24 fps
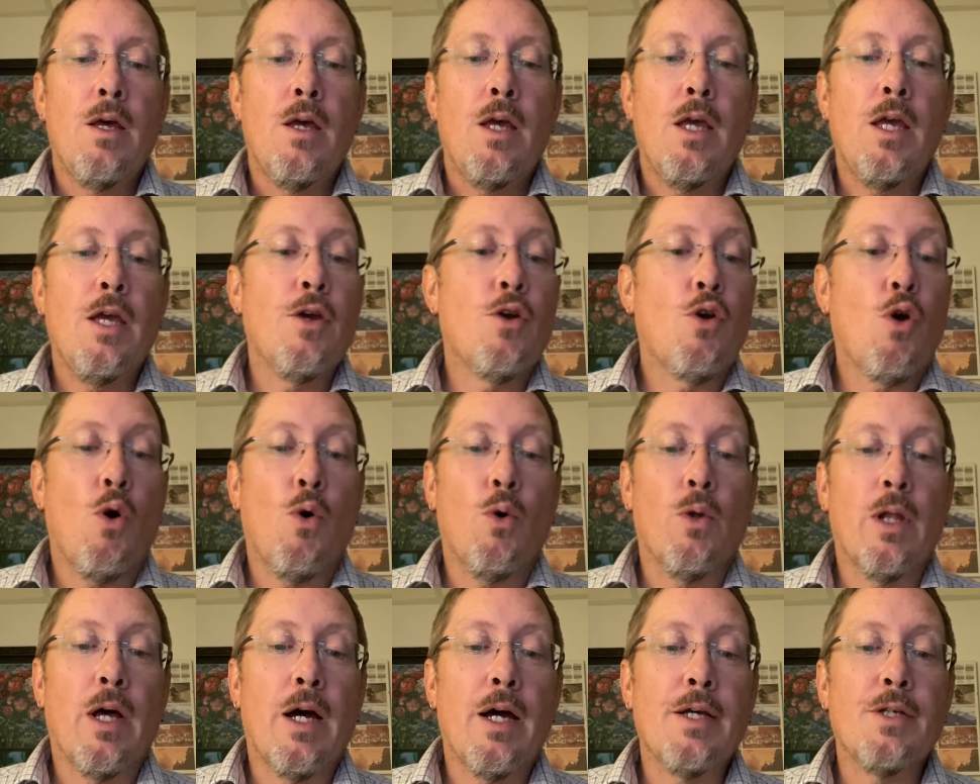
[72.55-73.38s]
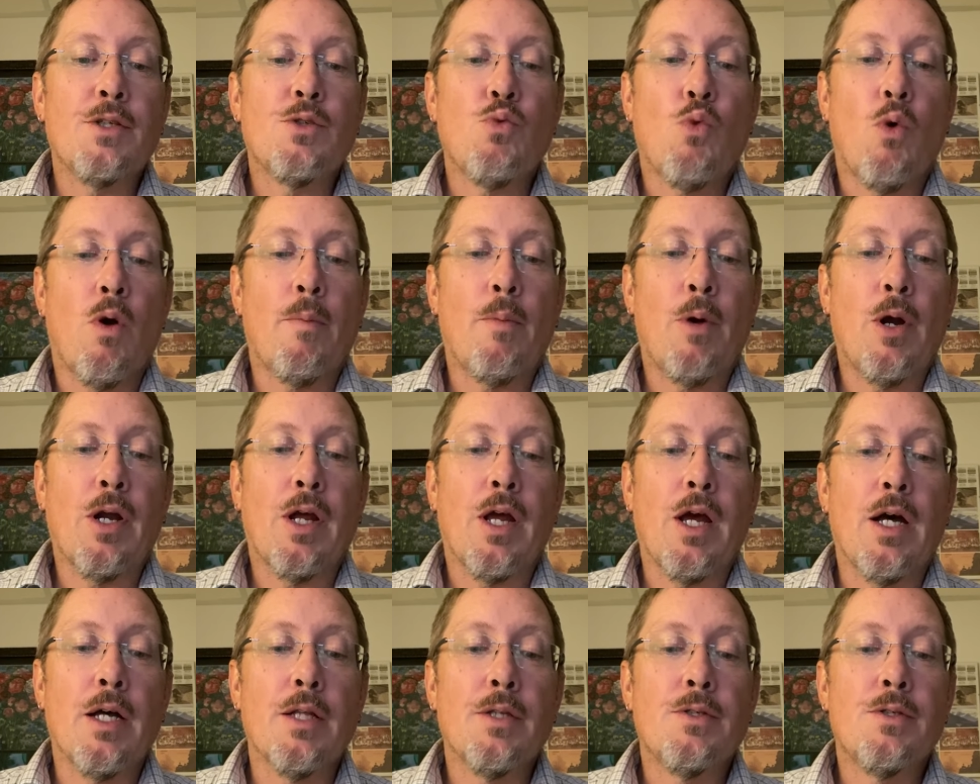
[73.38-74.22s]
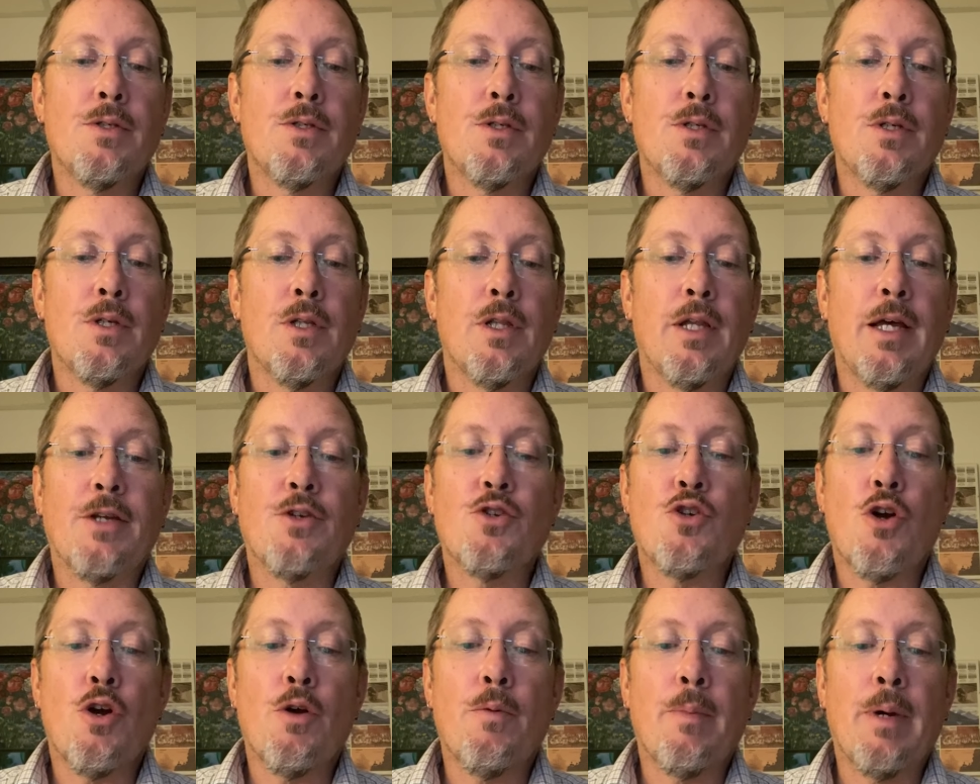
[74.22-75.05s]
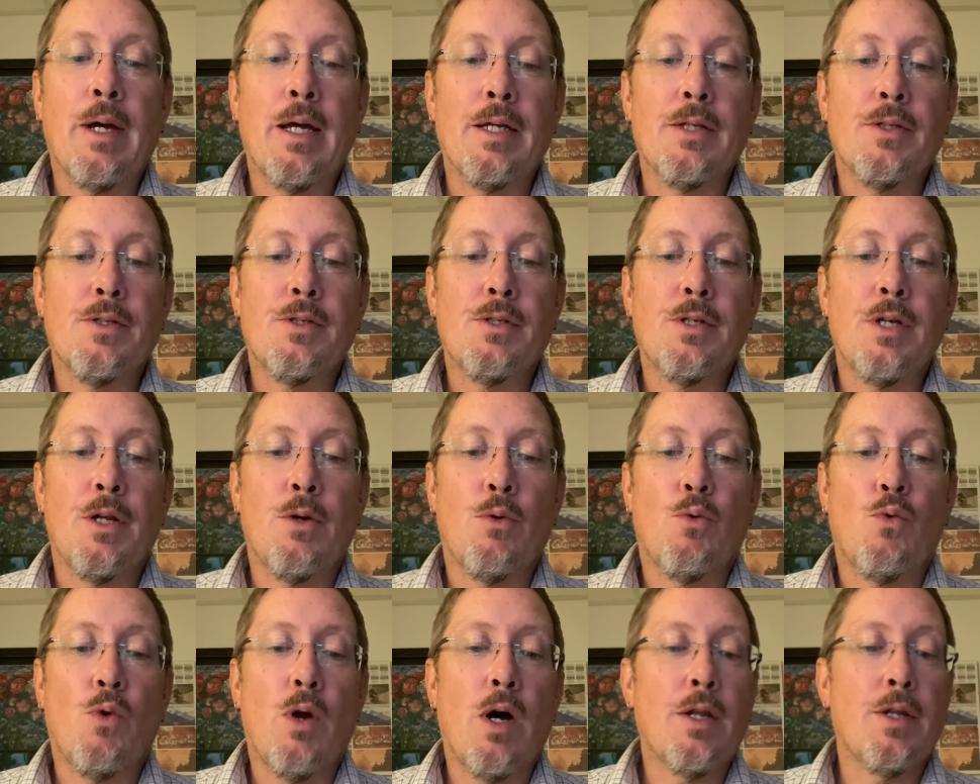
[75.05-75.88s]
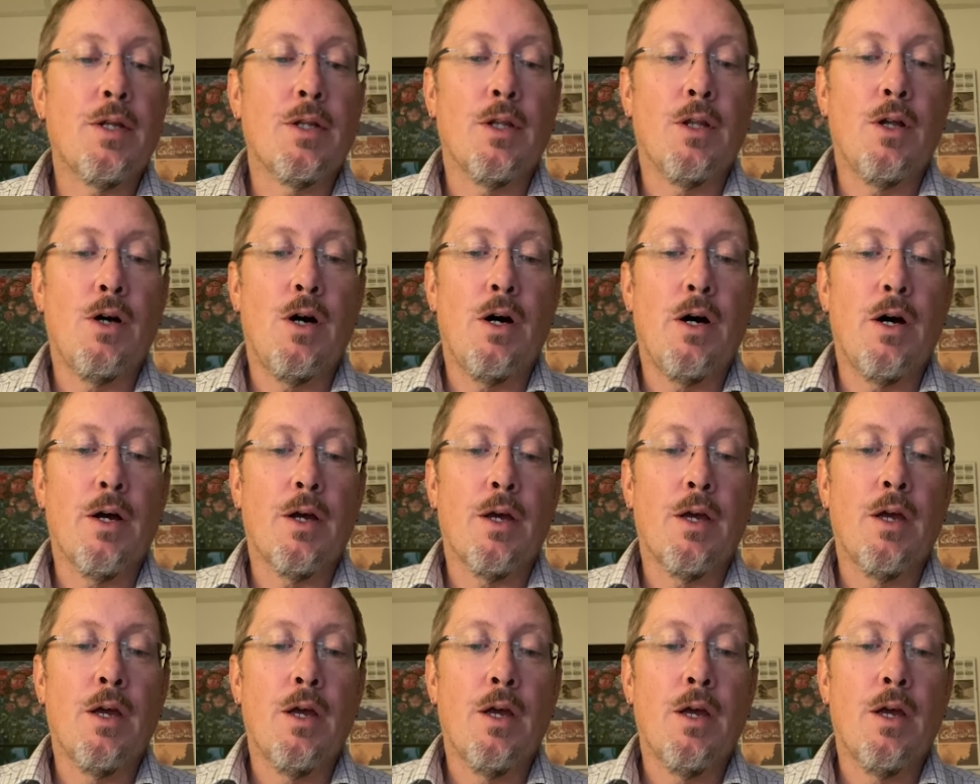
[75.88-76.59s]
E. coli swarm our guts like termites in a rotten log,